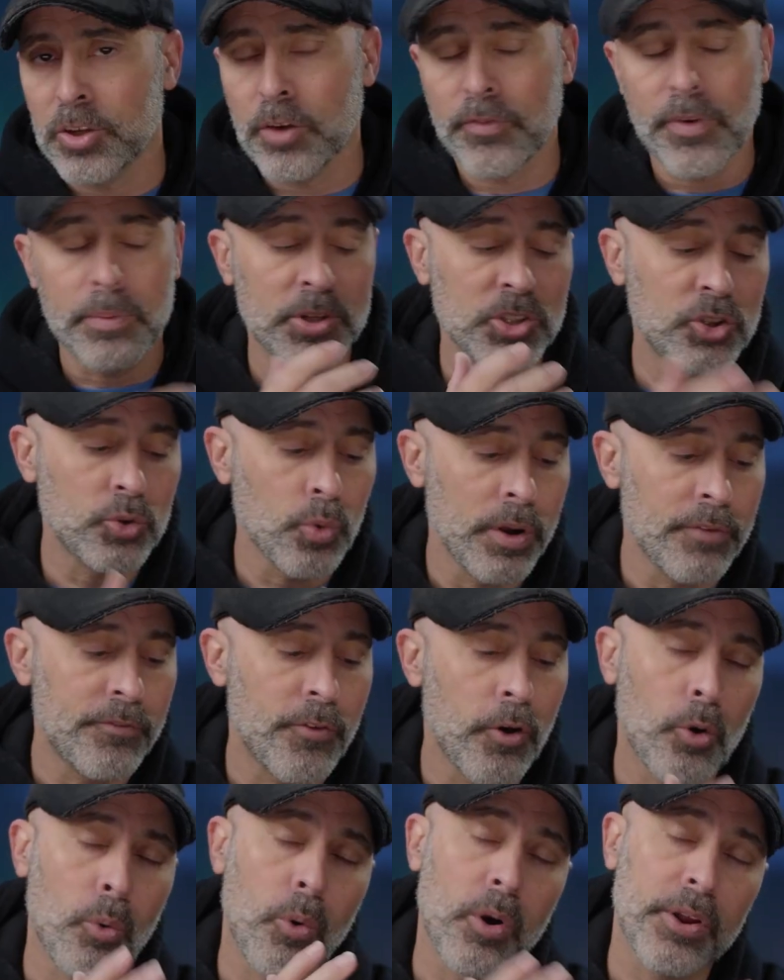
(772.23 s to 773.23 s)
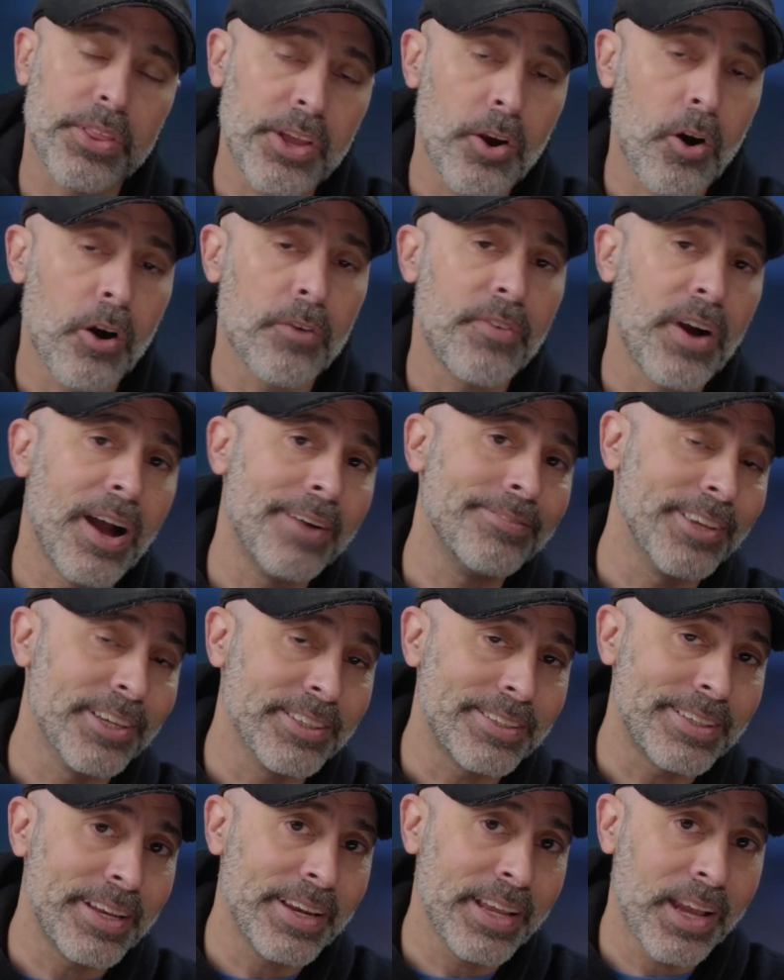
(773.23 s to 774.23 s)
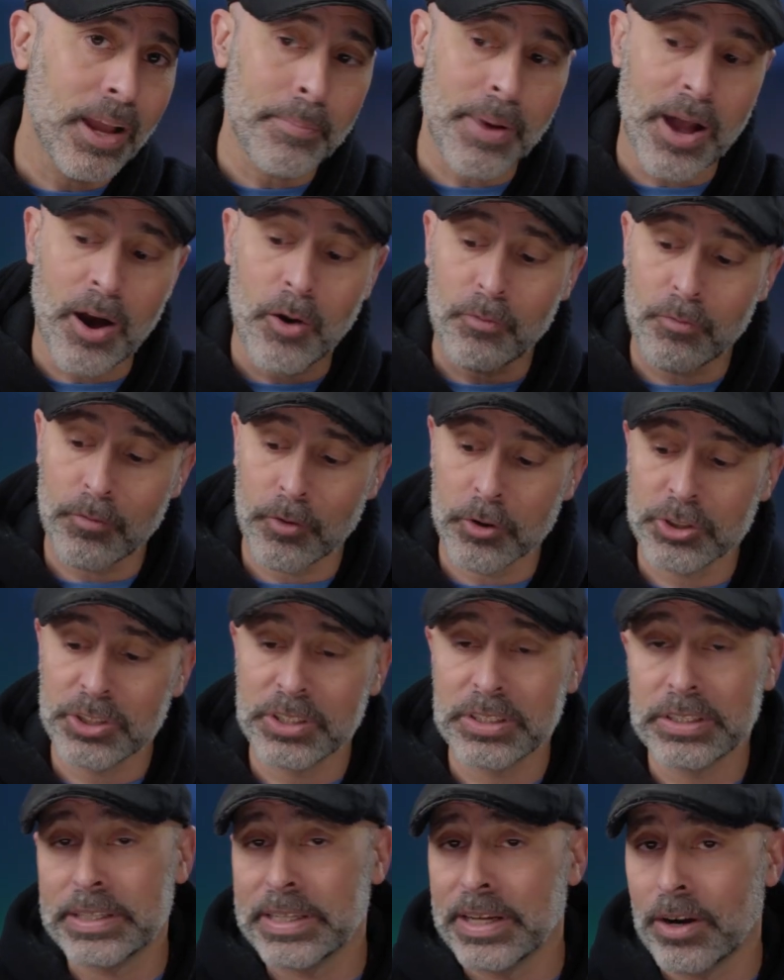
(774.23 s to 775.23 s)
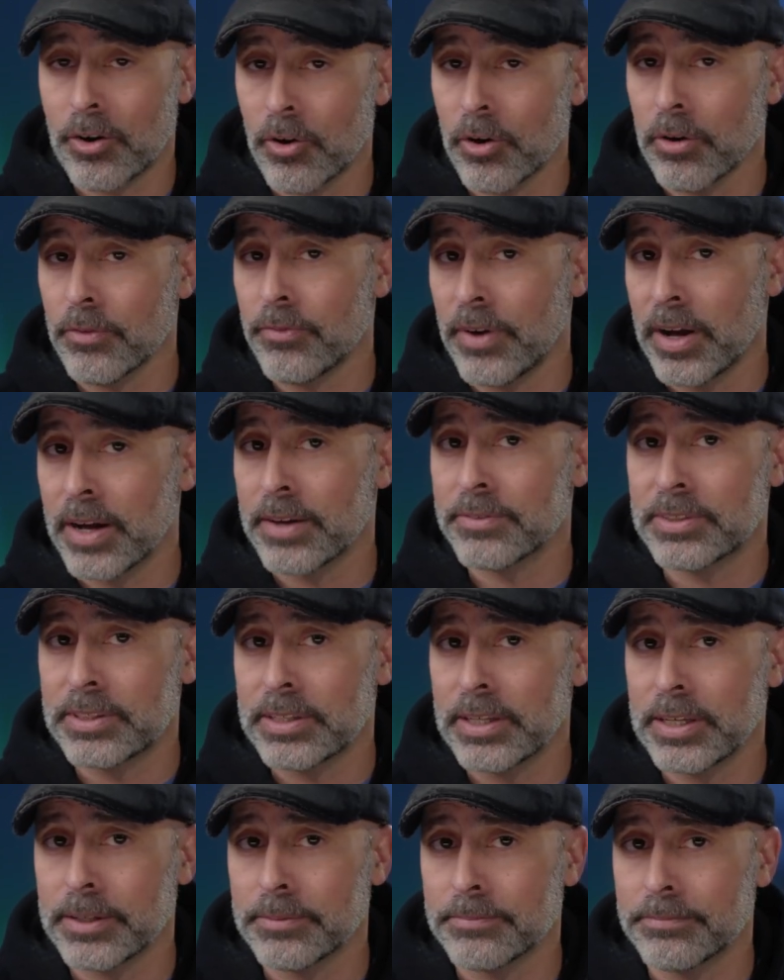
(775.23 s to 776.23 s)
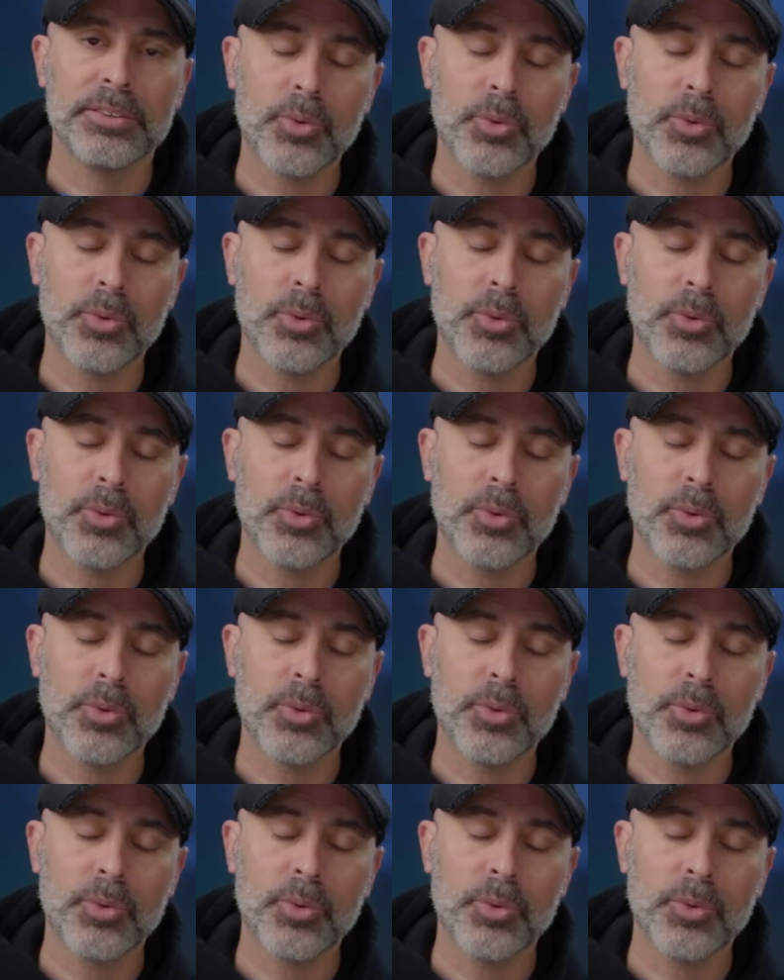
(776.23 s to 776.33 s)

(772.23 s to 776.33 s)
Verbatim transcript: So if I'm just doing photo work, the R five does tend to come out versus the R five C.